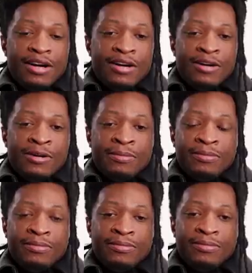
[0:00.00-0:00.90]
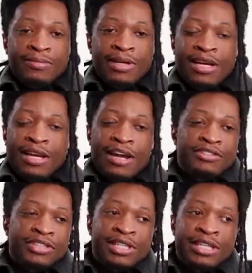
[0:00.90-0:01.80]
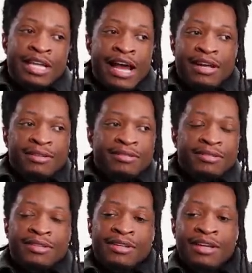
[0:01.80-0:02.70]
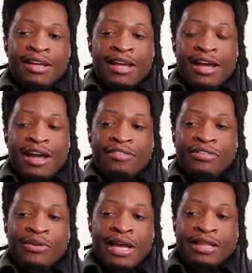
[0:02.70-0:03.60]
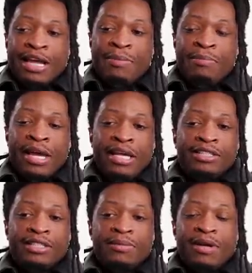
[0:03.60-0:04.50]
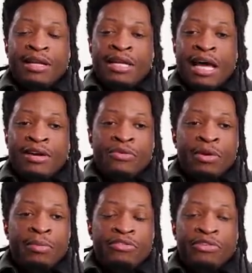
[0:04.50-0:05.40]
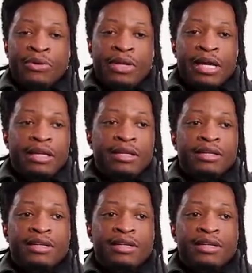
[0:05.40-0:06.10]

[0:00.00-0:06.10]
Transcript: And obviously that, I feel like that makes a lot of women feel like,